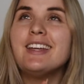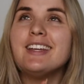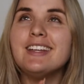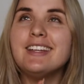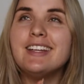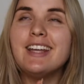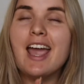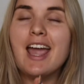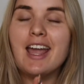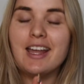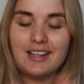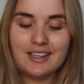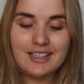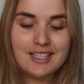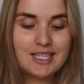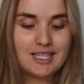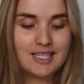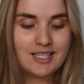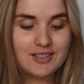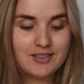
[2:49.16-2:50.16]
Yay.
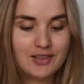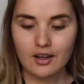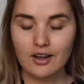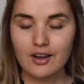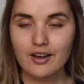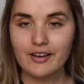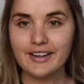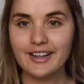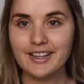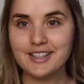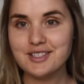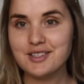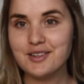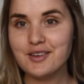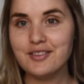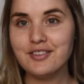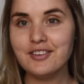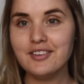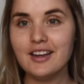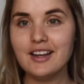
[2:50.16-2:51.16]
Okay, so
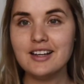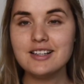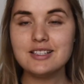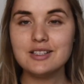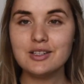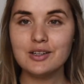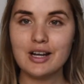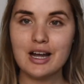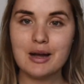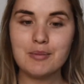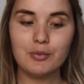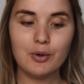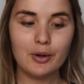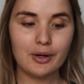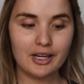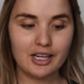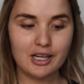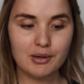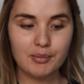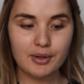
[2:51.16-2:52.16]
with today's look, I'm
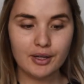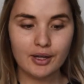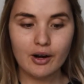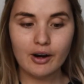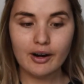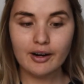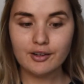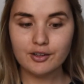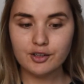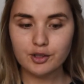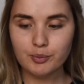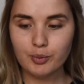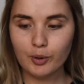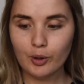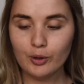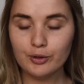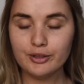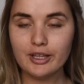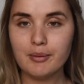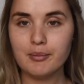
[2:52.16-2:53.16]
not going to be going too
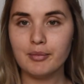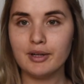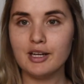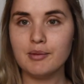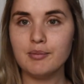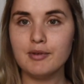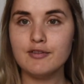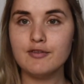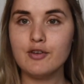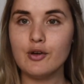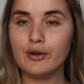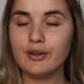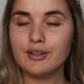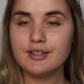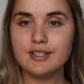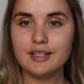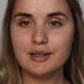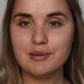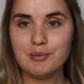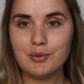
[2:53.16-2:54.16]
bold. I'm going to be
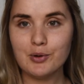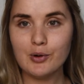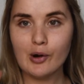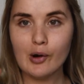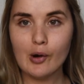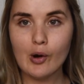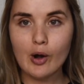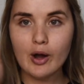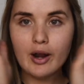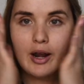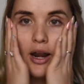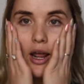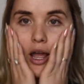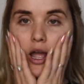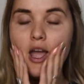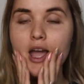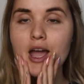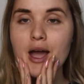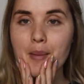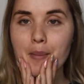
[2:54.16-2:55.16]
focusing more on
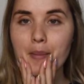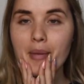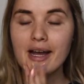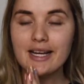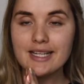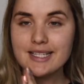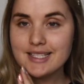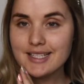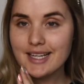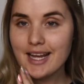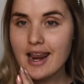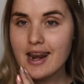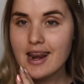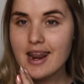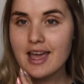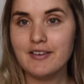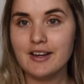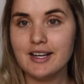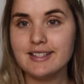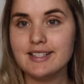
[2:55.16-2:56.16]
my skin.
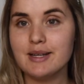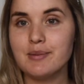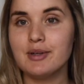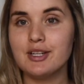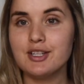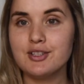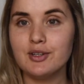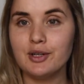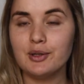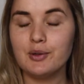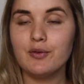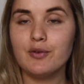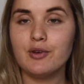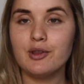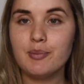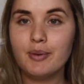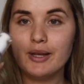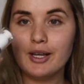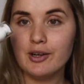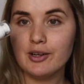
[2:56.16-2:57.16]
First, I'm going to start off
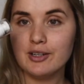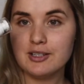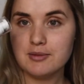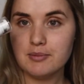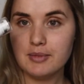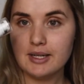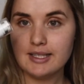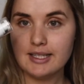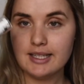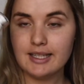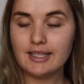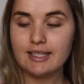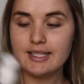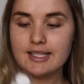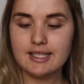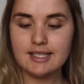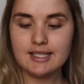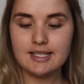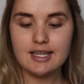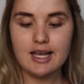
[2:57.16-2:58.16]
with the Pink
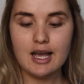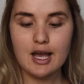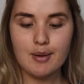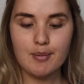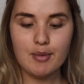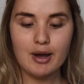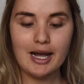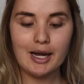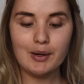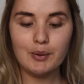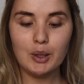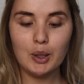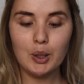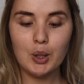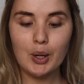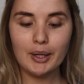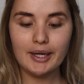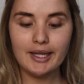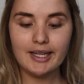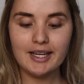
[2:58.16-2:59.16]
Cosmetics
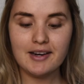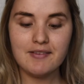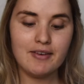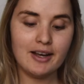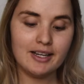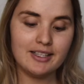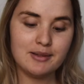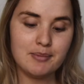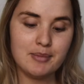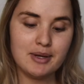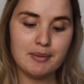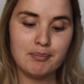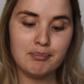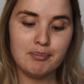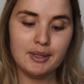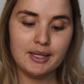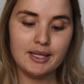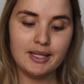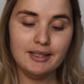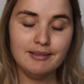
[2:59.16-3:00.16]
Hyaluronic and Vitamin
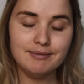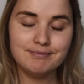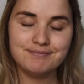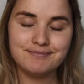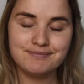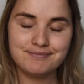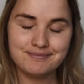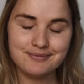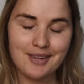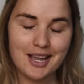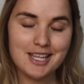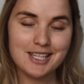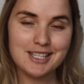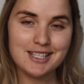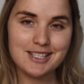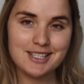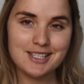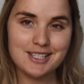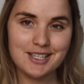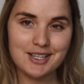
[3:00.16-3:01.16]
B
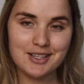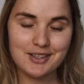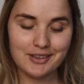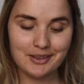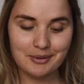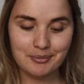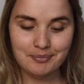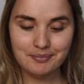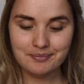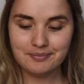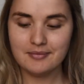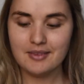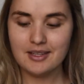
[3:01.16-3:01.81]
Serum.